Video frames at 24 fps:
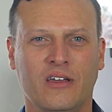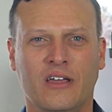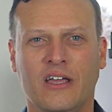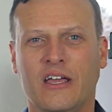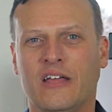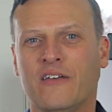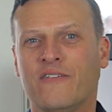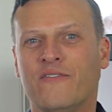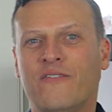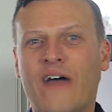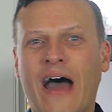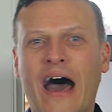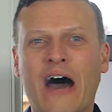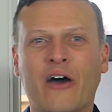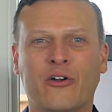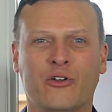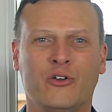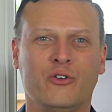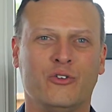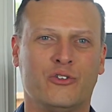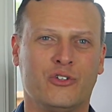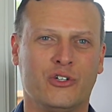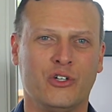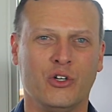in
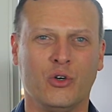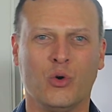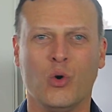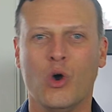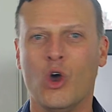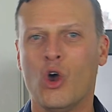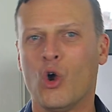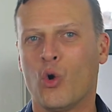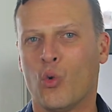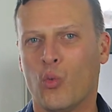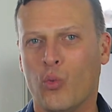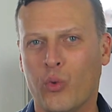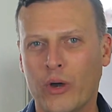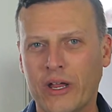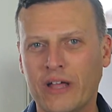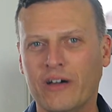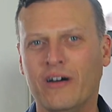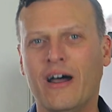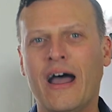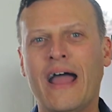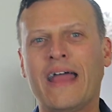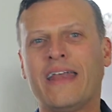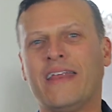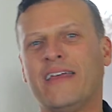value to you.
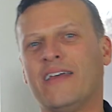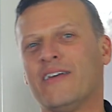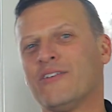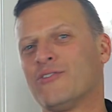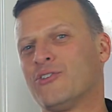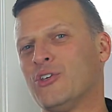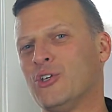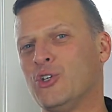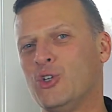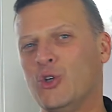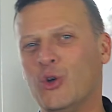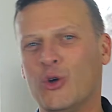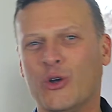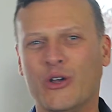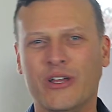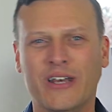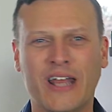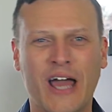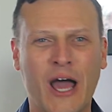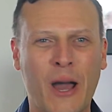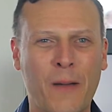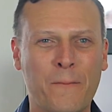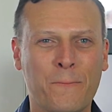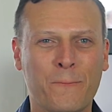Real ideas that you can
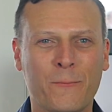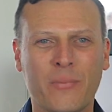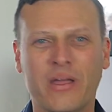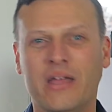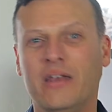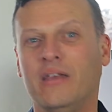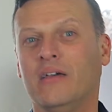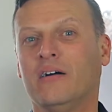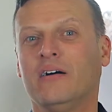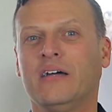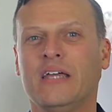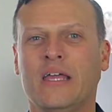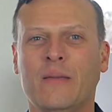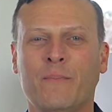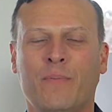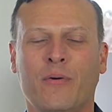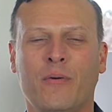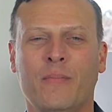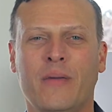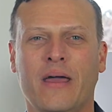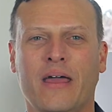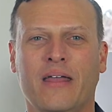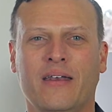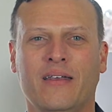immediately
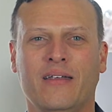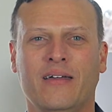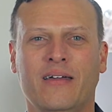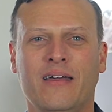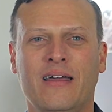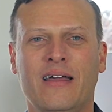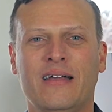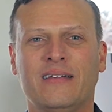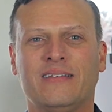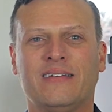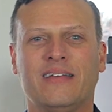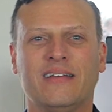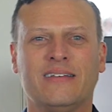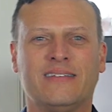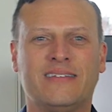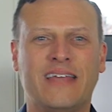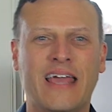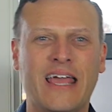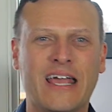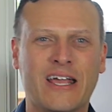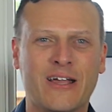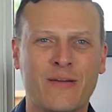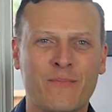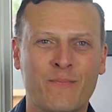implement to
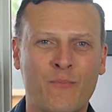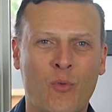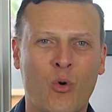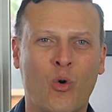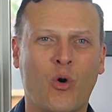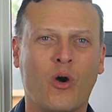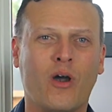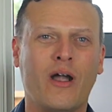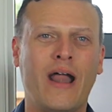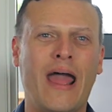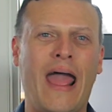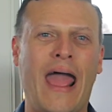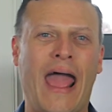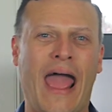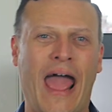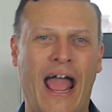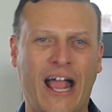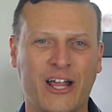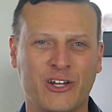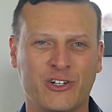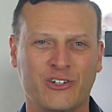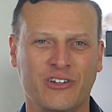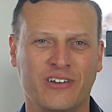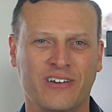take more
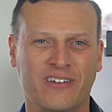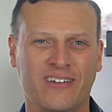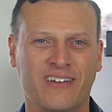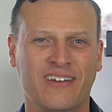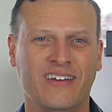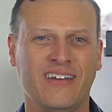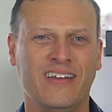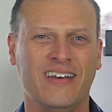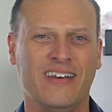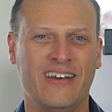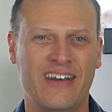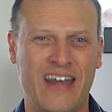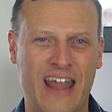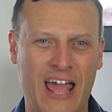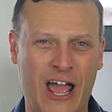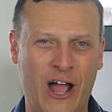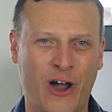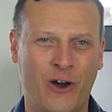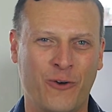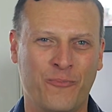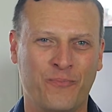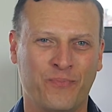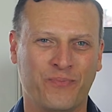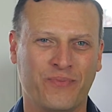action
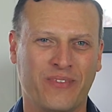now.